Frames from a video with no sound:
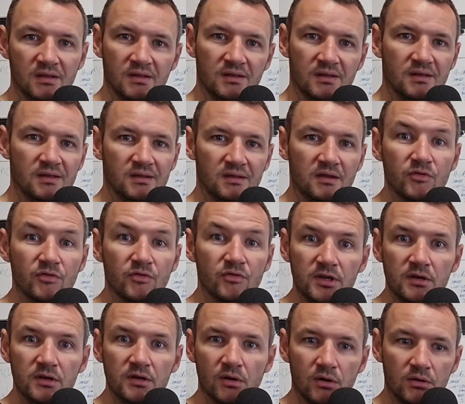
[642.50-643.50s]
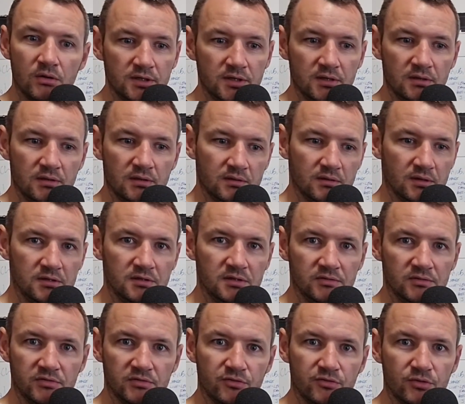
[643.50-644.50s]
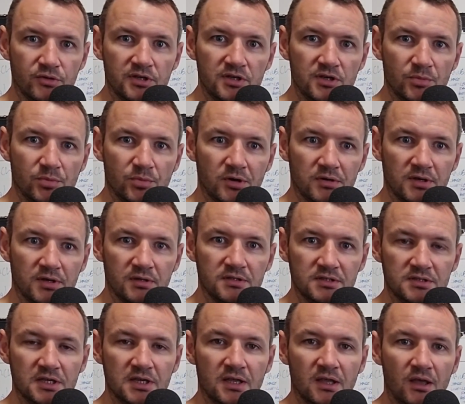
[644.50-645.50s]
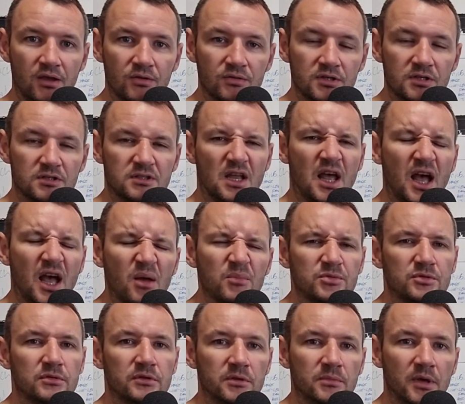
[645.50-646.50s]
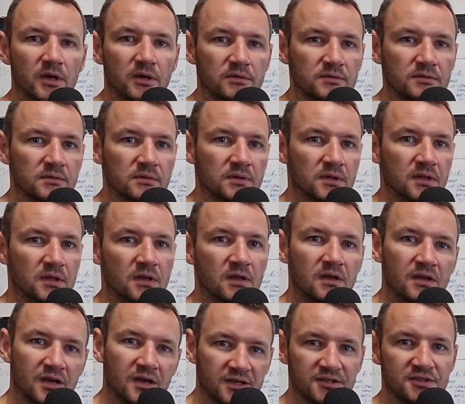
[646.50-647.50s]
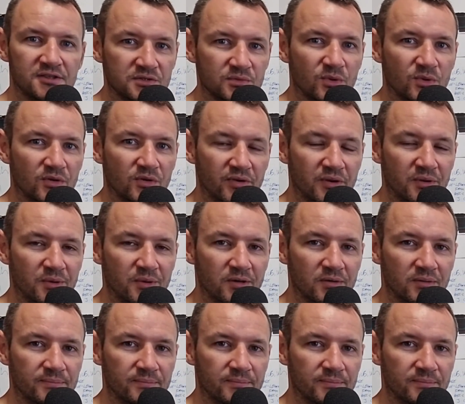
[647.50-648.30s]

Ever been on holiday and you have your phone in your pocket and you take it out and it's absolutely melting and it doesn't work very well?